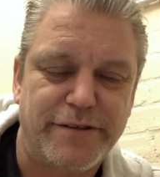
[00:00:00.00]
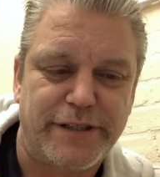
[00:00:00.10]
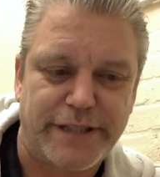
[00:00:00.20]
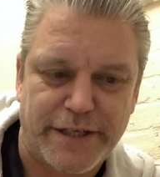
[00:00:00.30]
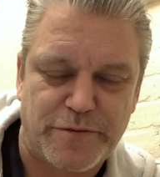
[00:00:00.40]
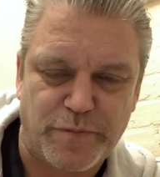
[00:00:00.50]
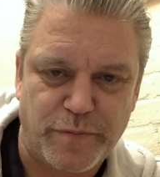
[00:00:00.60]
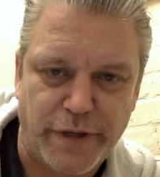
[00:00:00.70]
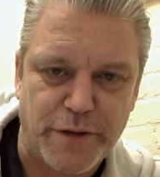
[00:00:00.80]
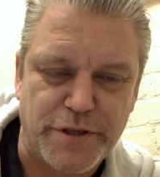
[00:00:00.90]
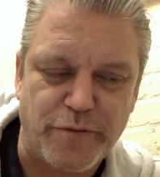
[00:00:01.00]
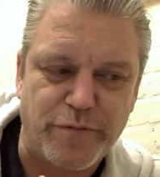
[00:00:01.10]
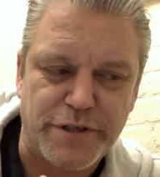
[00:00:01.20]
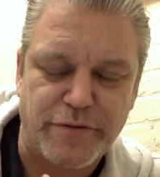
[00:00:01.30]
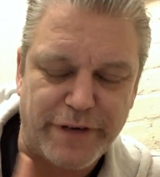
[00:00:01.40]
And that's, you know,
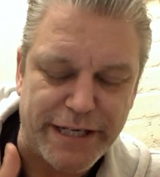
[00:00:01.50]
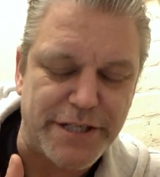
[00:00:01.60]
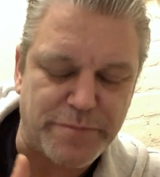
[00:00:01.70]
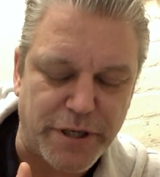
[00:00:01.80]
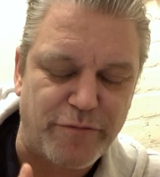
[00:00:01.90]
so relationships